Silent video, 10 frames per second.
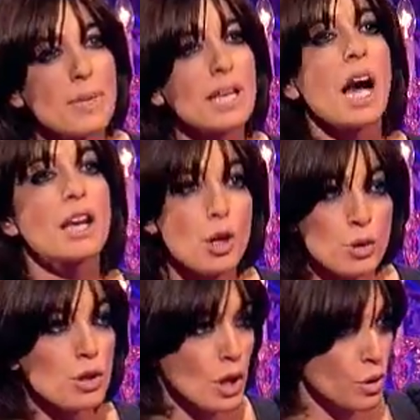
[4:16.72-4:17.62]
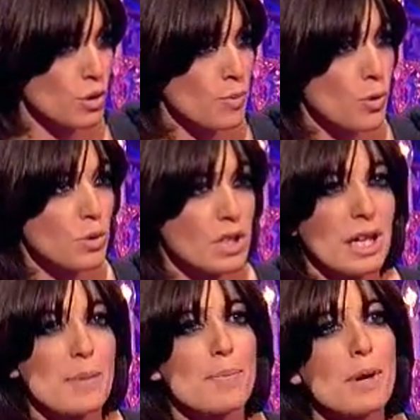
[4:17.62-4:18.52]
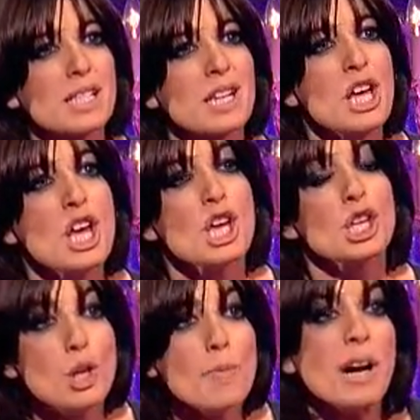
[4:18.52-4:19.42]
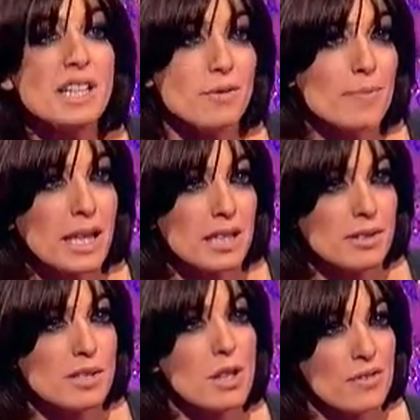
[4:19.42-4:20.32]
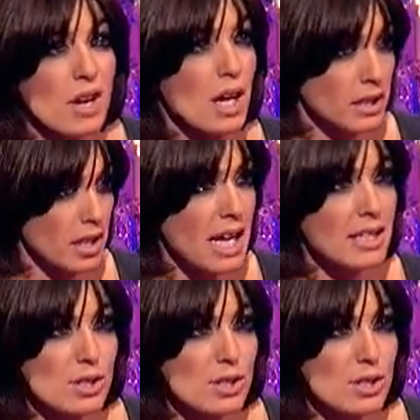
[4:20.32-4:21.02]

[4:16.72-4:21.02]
I mean, I know that you're supporting him, but you might have made it to the final, as